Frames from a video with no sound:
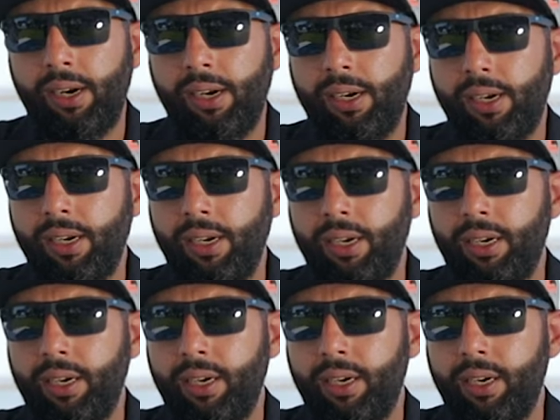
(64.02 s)

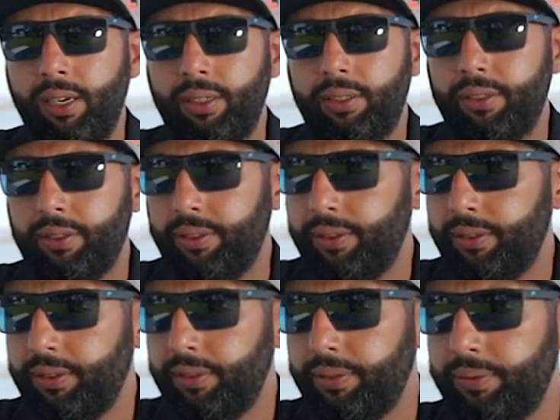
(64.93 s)

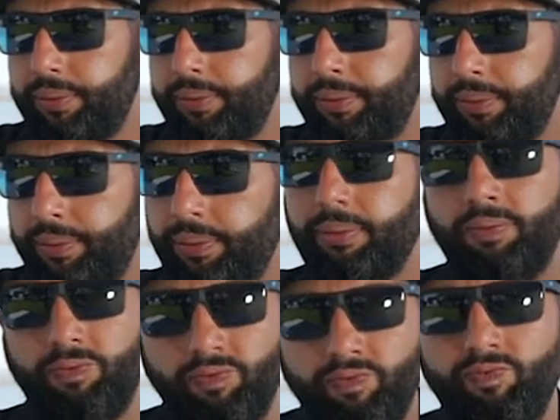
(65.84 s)

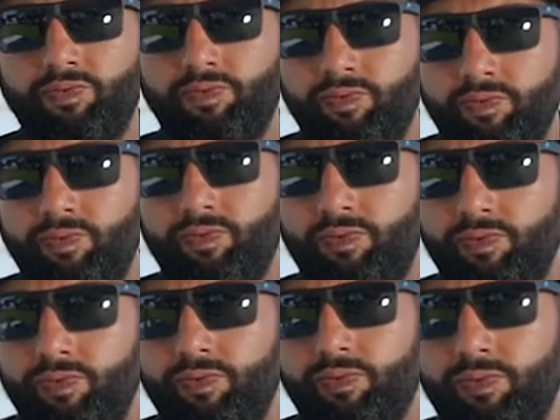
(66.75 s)

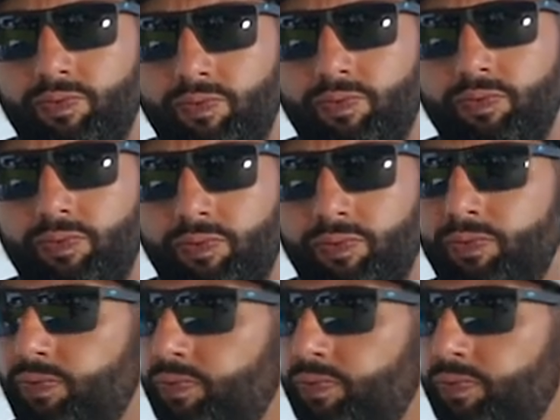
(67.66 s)
[no speech]